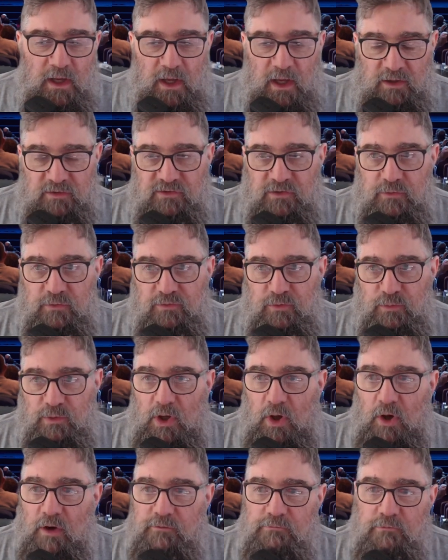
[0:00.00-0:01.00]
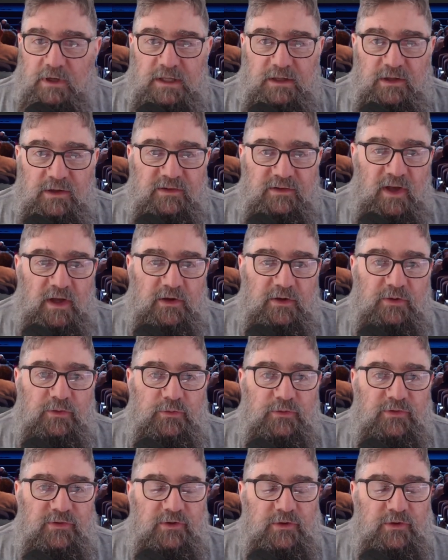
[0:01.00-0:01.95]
As usual, I read these articles